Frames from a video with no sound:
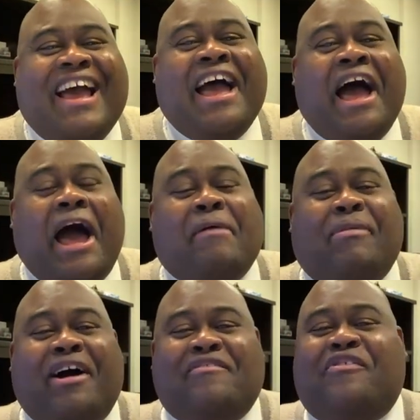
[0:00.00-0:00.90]
I
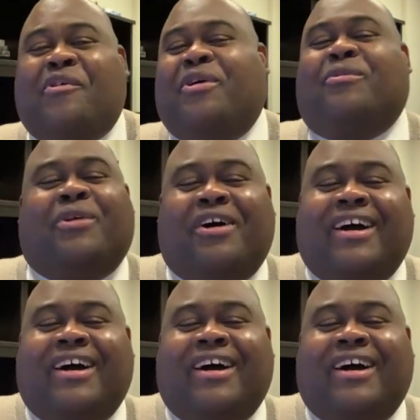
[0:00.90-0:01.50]
bought four.